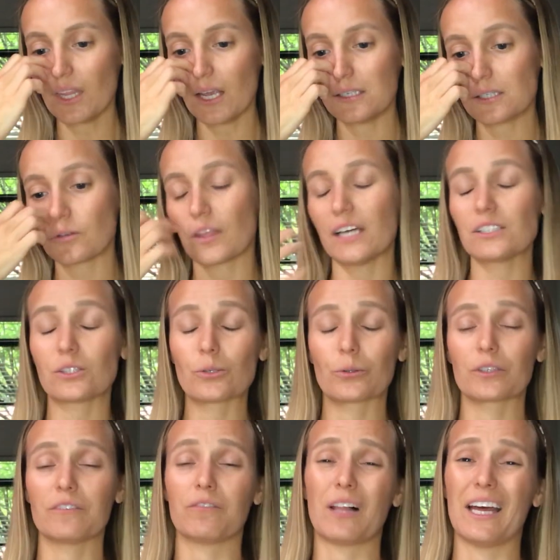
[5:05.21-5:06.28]
So that's
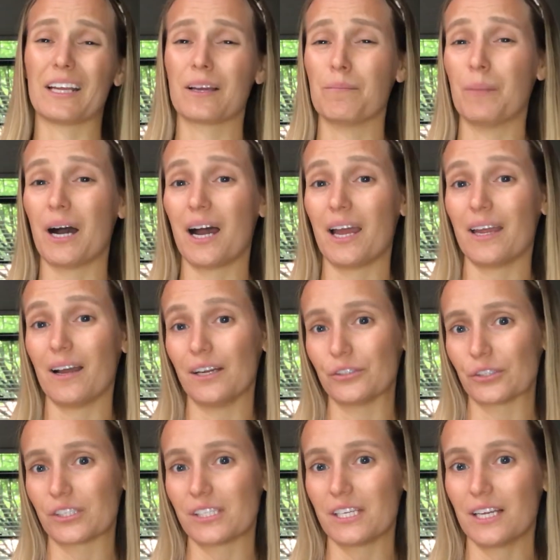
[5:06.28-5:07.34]
sort of like my
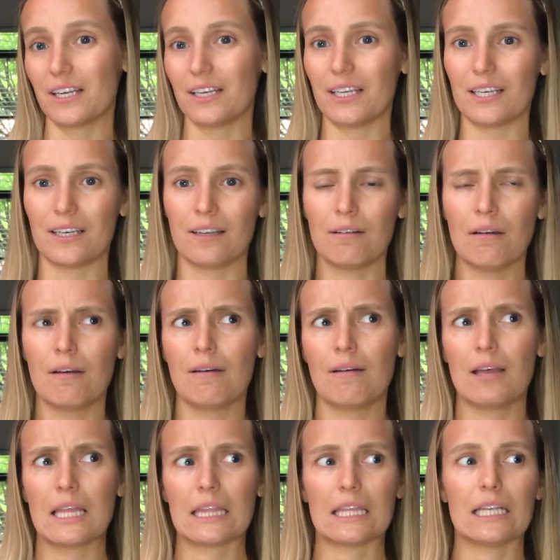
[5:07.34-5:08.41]
understanding
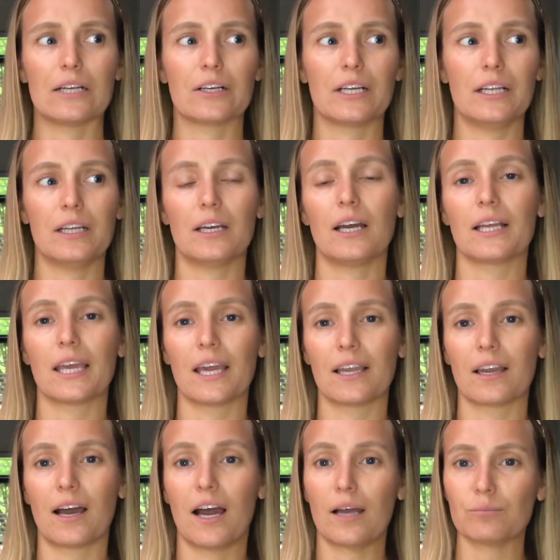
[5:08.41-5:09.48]
theory.
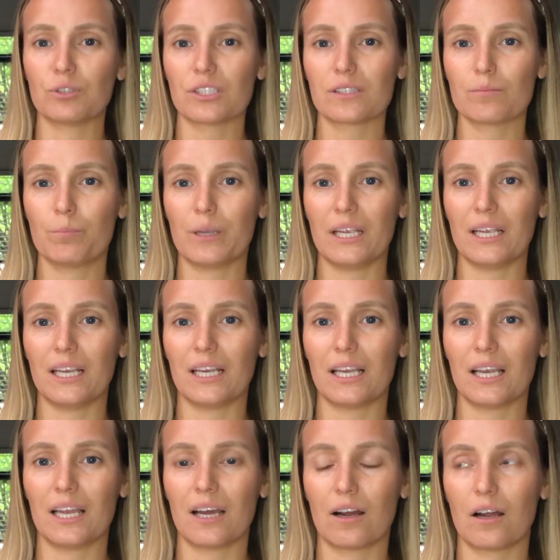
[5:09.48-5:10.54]
Again, I'm just
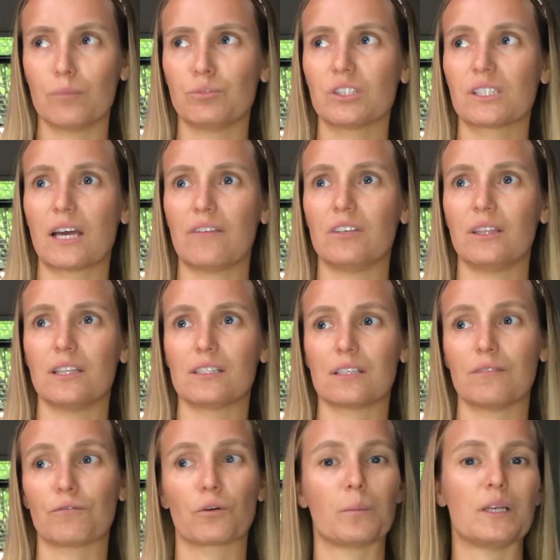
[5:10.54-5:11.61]
having this
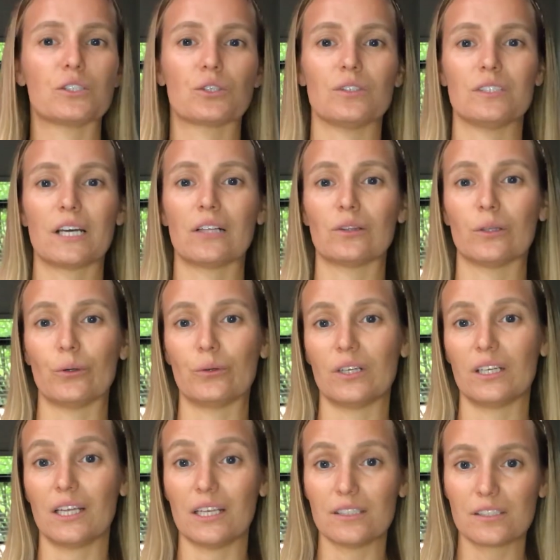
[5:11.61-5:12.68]
information
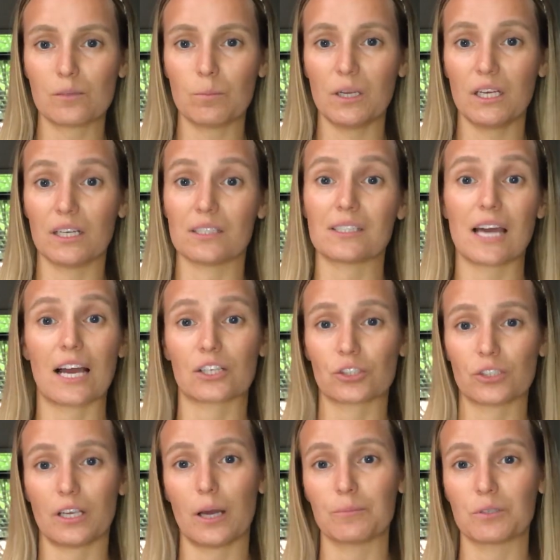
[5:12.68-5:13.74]
downloaded into me, and it's
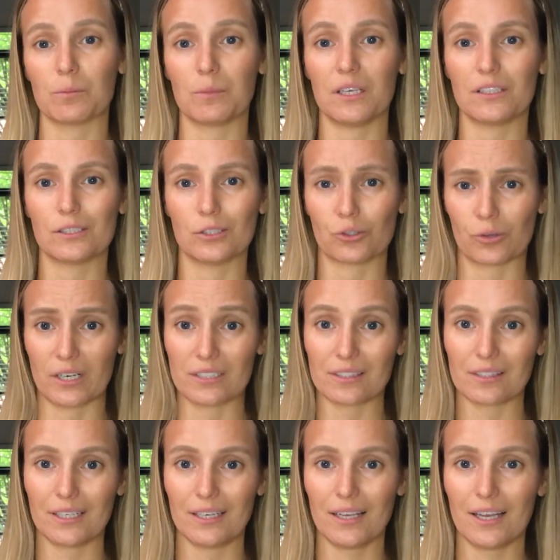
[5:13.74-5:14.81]
actually up to me to
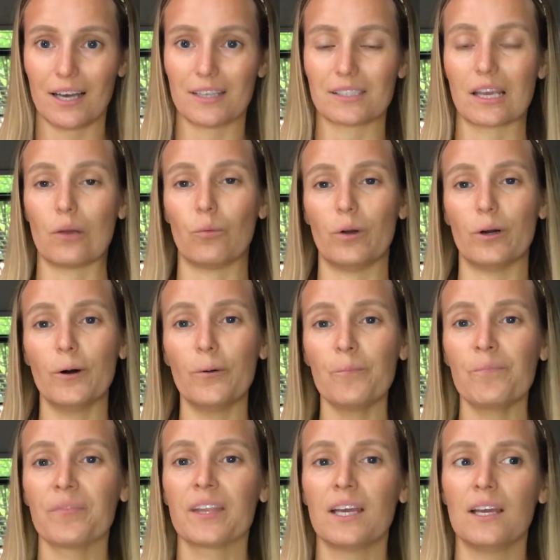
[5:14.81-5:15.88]
translate it as I will.